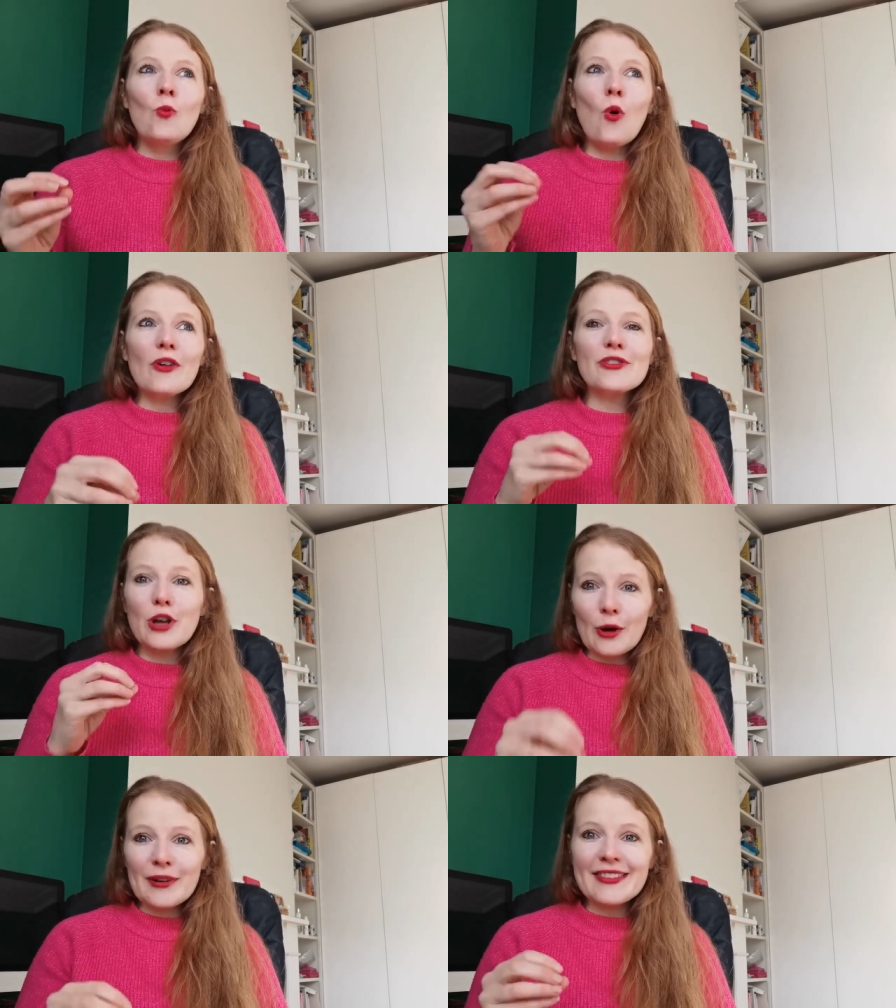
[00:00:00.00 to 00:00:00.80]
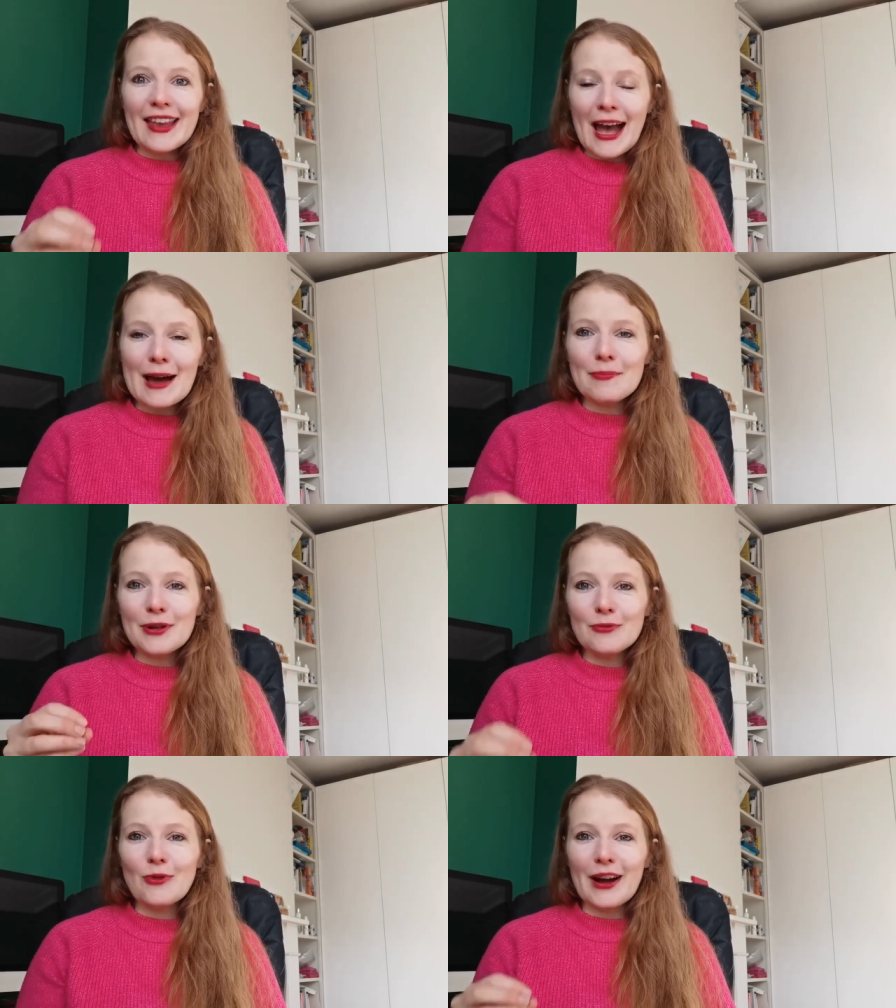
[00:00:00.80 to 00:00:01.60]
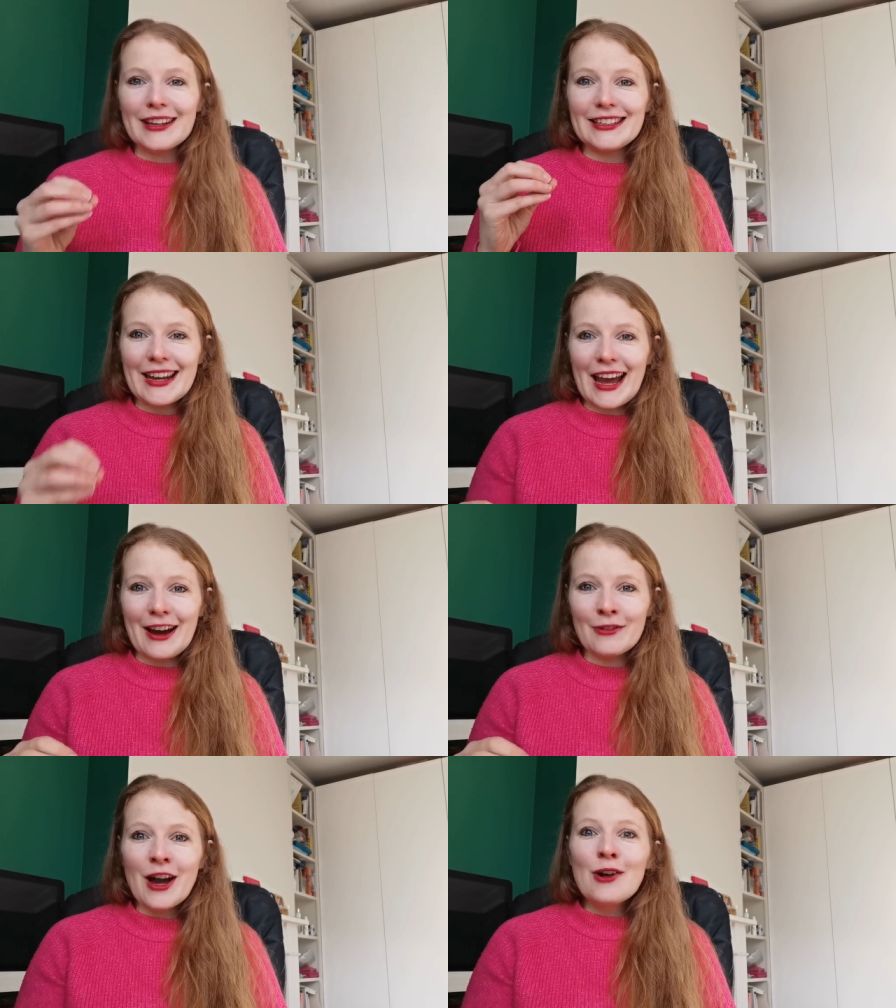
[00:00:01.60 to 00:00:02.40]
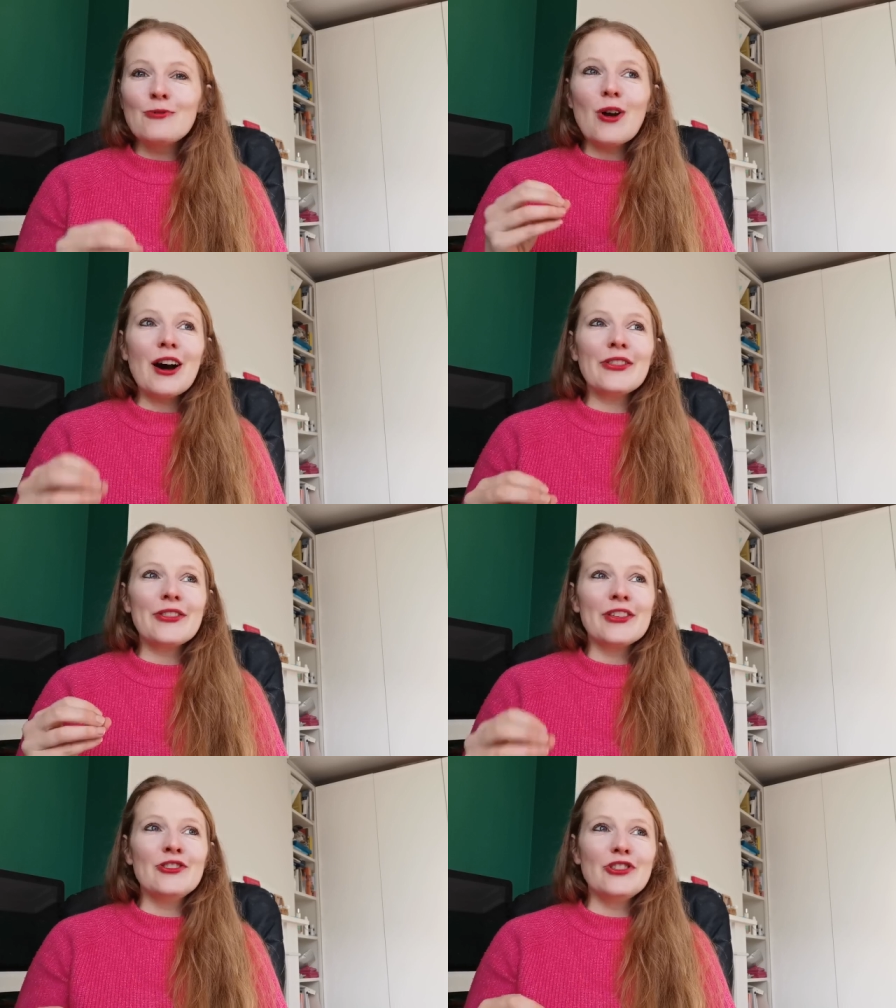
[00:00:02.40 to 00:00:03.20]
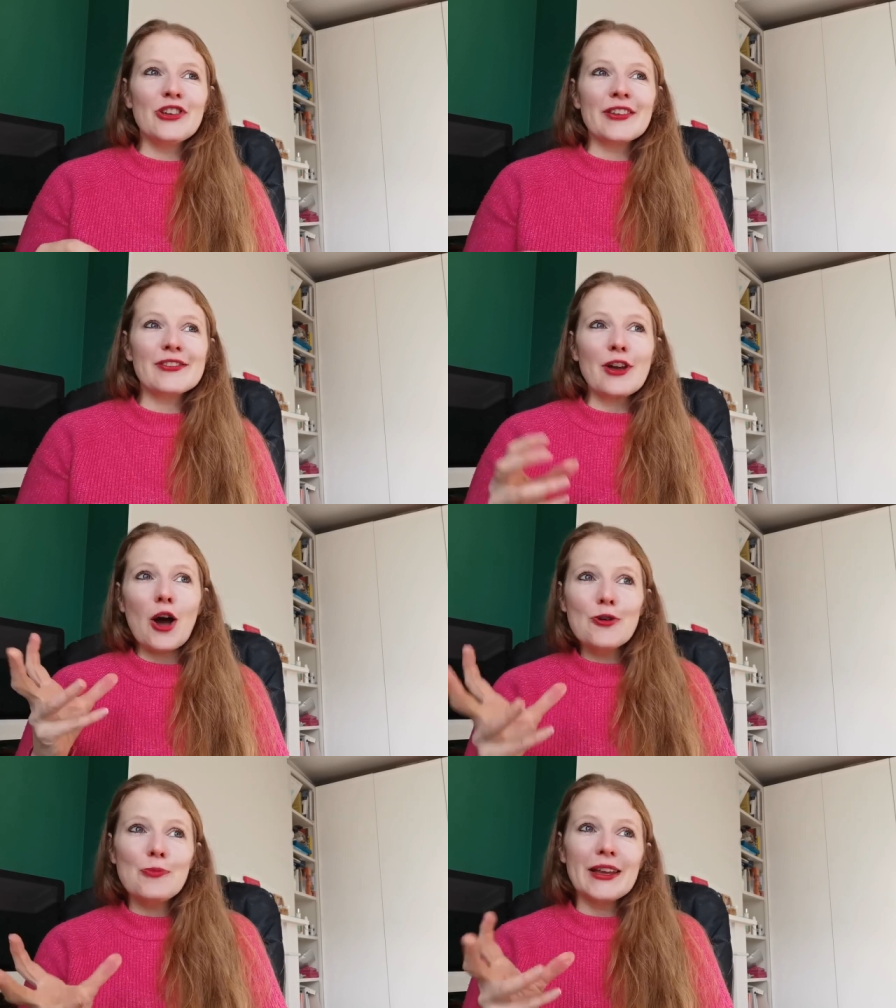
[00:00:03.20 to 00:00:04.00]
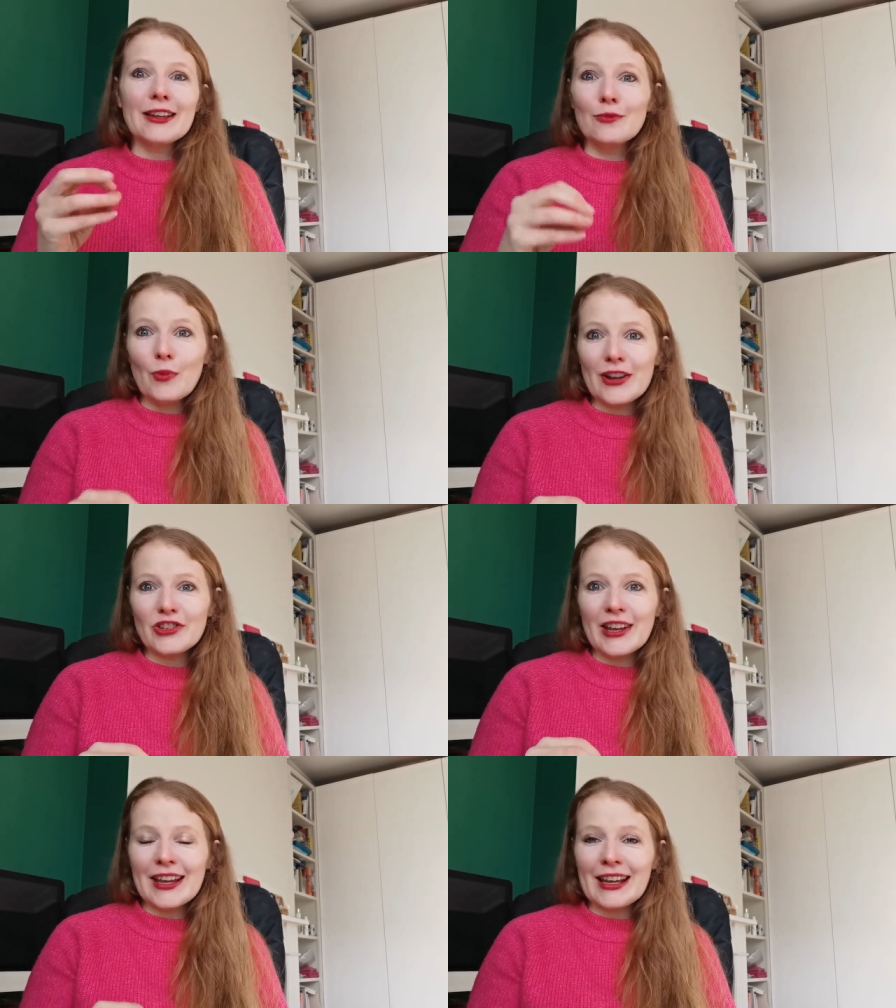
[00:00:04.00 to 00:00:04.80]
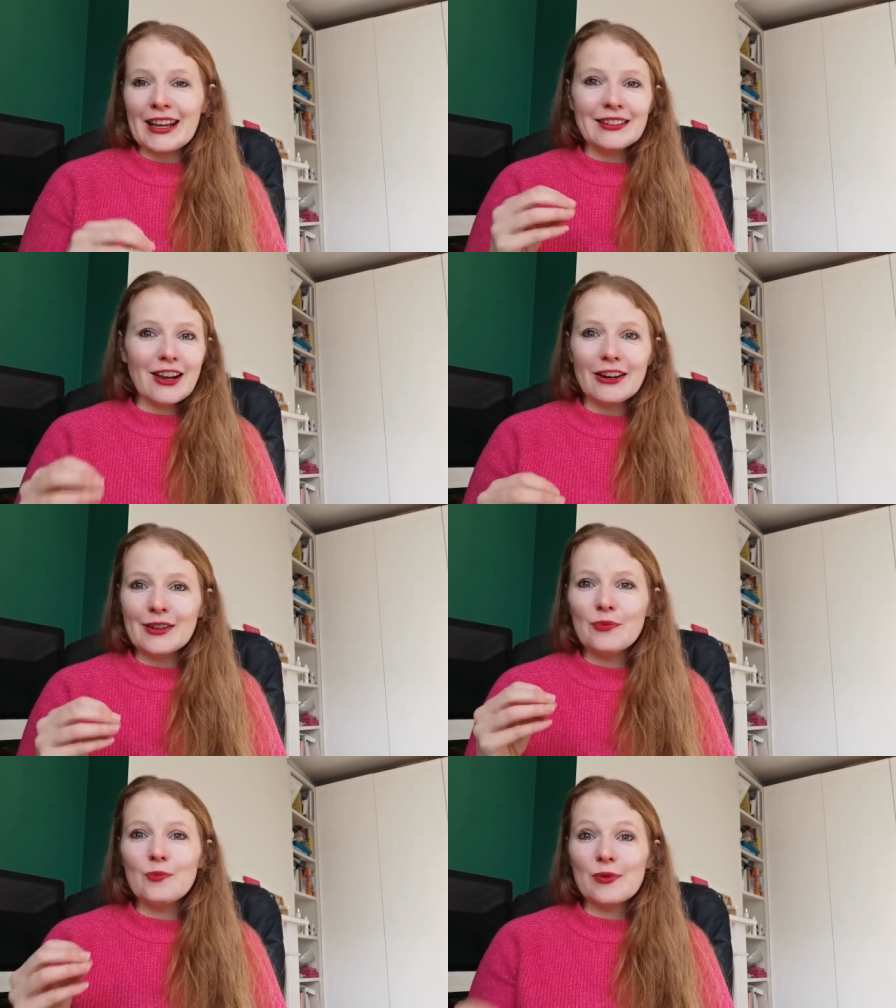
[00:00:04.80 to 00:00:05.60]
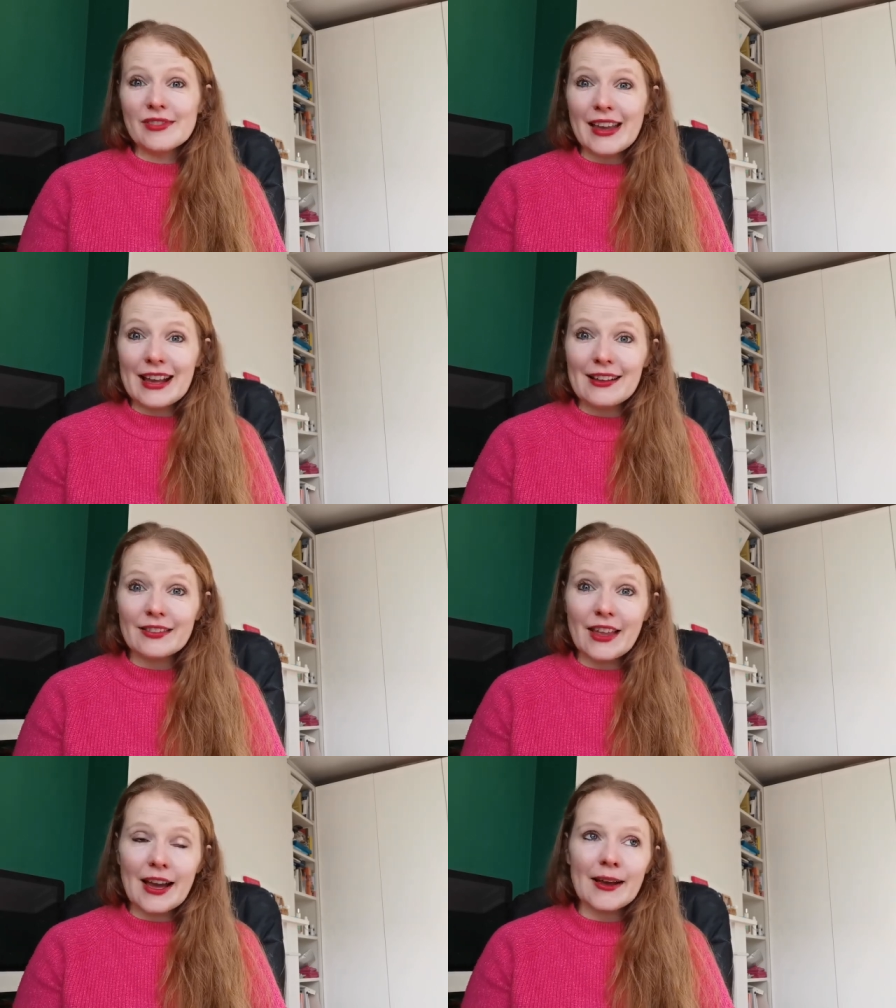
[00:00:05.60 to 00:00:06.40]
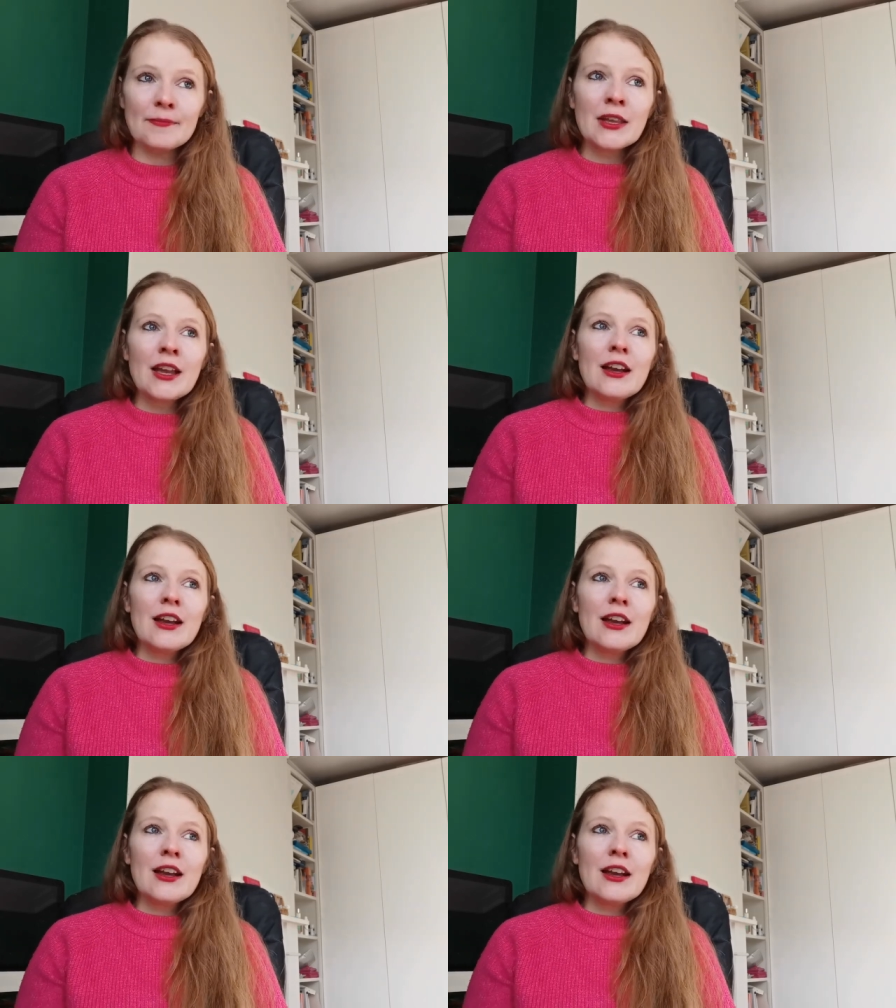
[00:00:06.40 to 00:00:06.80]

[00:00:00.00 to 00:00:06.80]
what's going to happen right now rather than just hoping and wishing and kind of staying there.